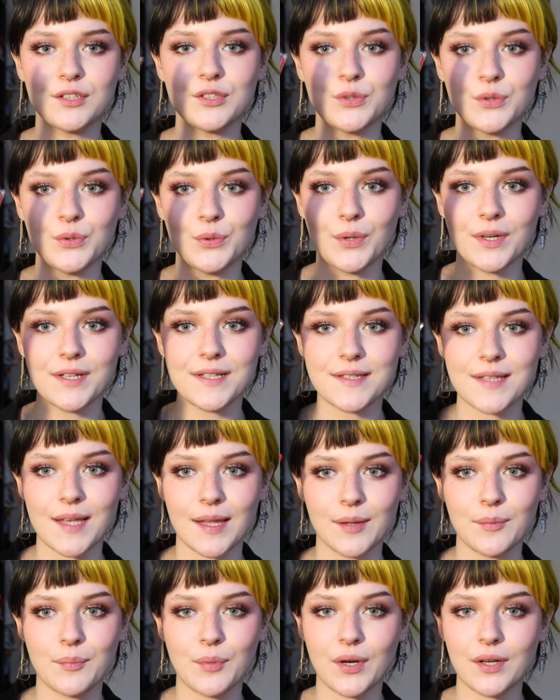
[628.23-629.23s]
to
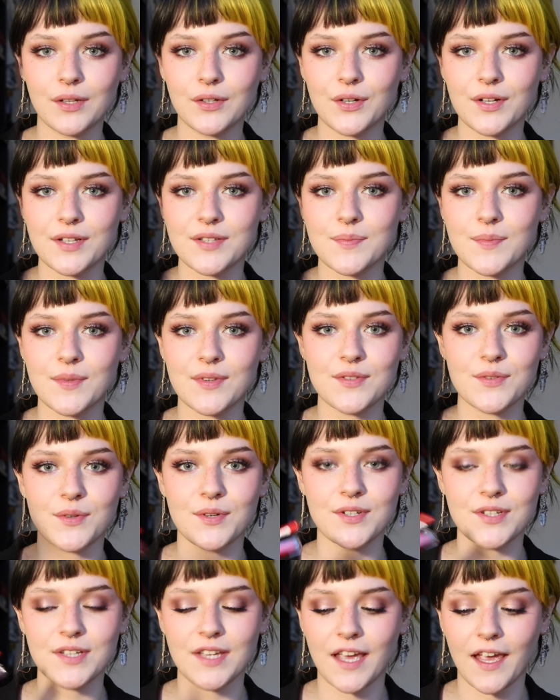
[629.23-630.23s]
celebrate Christmas
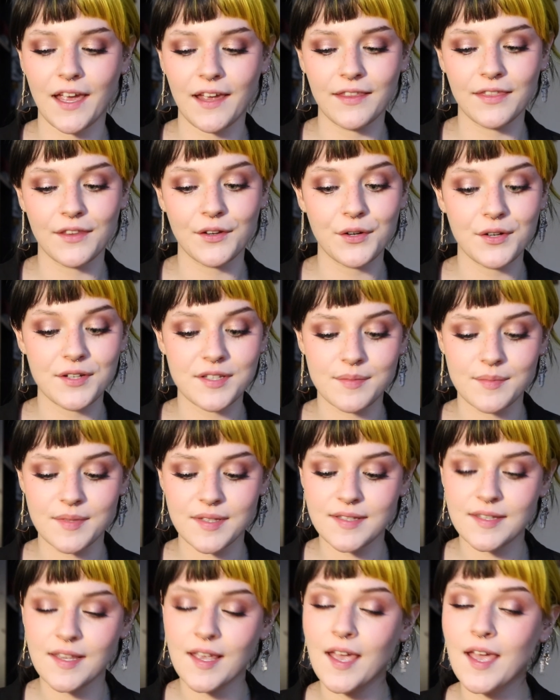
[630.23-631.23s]
or to get in the
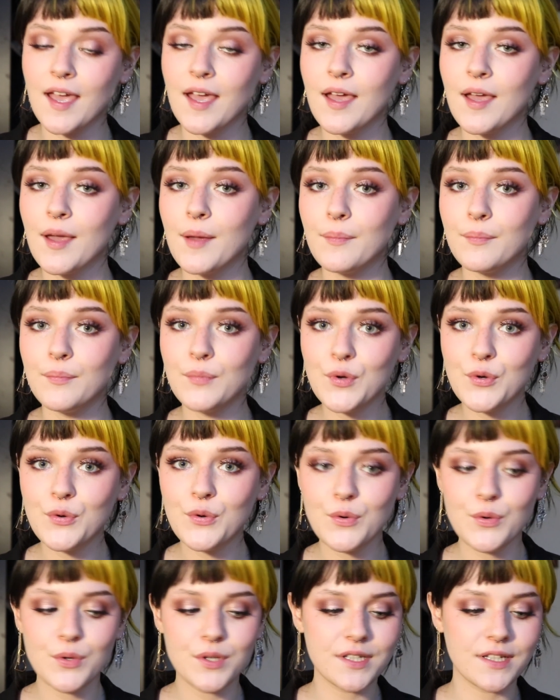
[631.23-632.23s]
Christmas
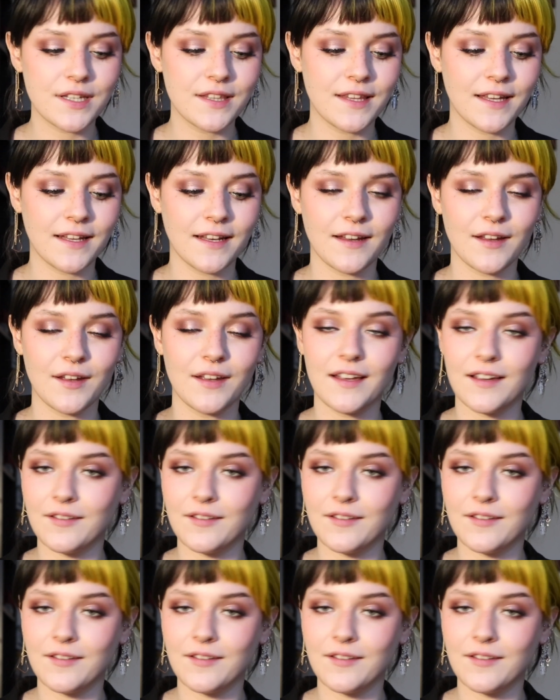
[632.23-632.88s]
mood than